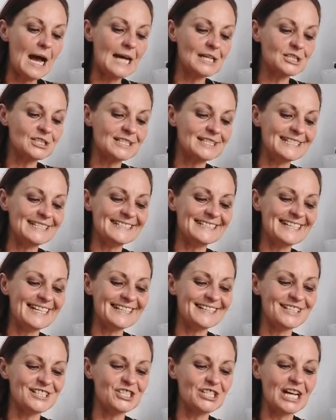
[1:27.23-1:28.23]
I just need to
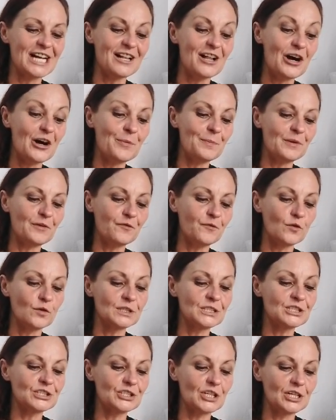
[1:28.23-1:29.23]
get the gel on
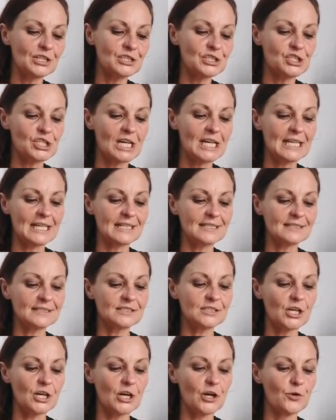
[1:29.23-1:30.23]
before it starts gelling.
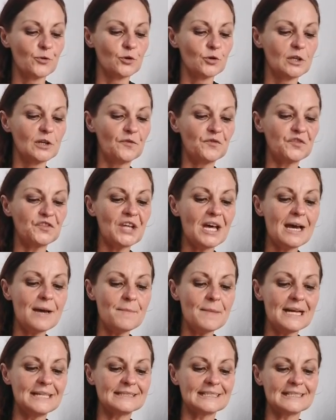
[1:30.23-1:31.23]
So rule of
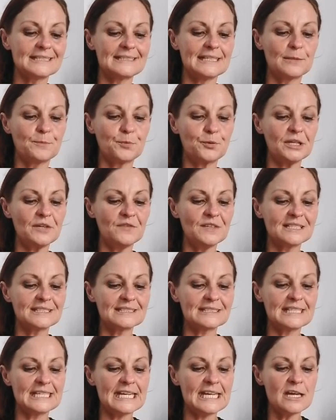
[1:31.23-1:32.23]
thumb, as I said
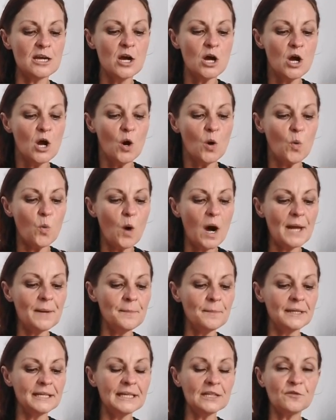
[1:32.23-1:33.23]
previously,
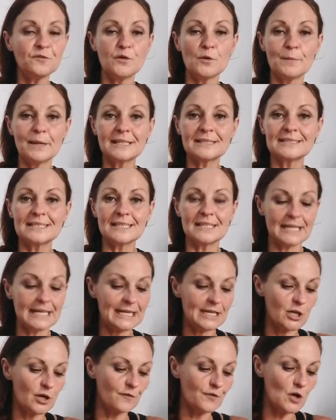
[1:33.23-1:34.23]
1 minute for mixing in
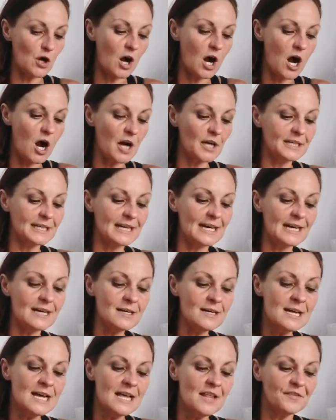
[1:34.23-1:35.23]
any of your
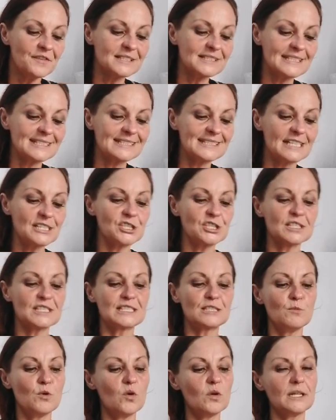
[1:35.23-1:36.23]
hardener. This is such a
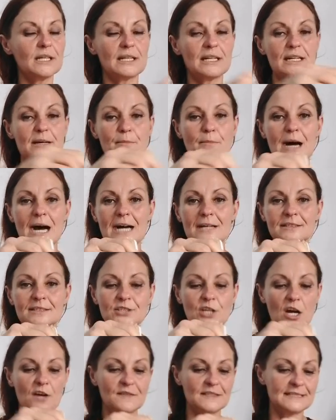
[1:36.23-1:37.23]
small little
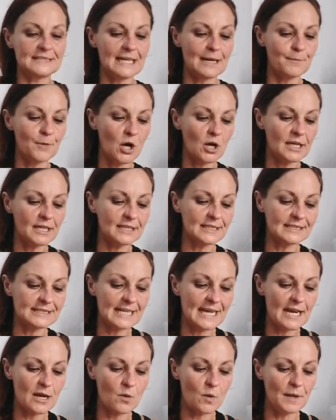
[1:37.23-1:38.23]
amount, so obviously I'm not going to
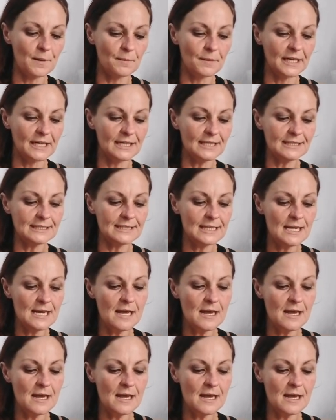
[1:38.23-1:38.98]
take 1 minute.